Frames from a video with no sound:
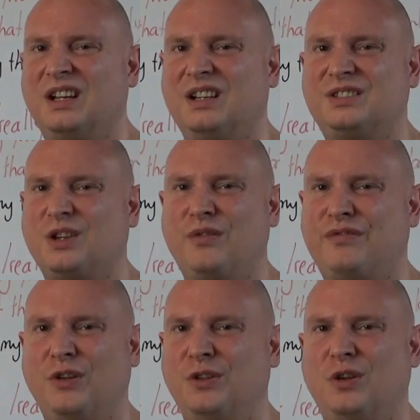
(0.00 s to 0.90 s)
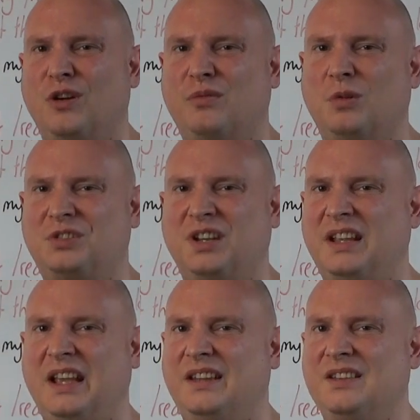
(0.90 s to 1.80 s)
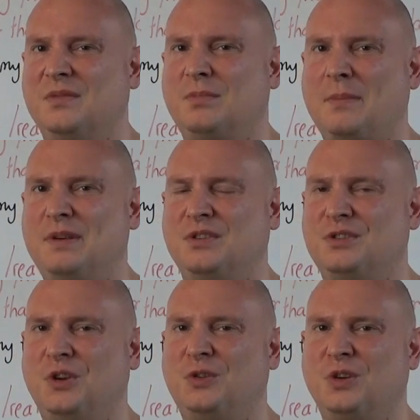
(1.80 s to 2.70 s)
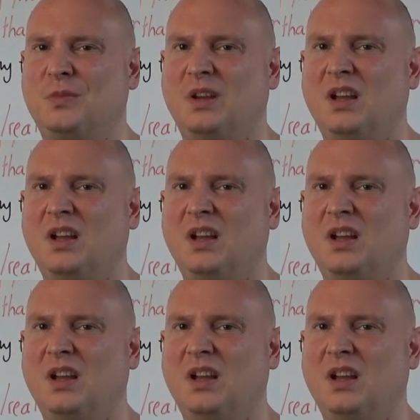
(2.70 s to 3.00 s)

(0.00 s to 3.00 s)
so fond of watching kittens and puppies on YouTube.